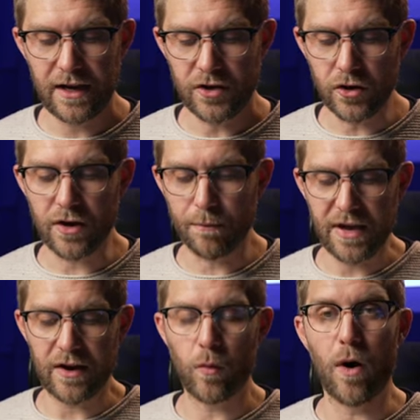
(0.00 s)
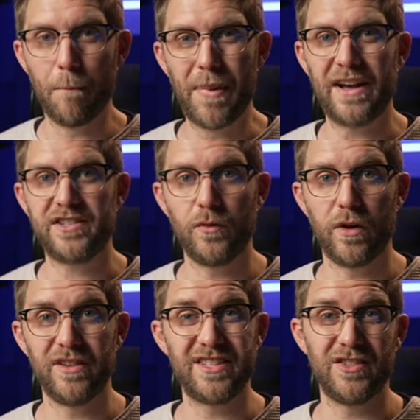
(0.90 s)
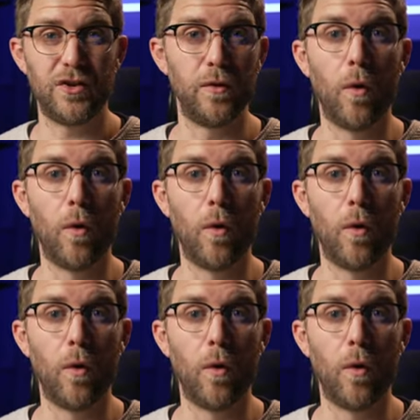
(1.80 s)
You can pick what bus you want to listen to.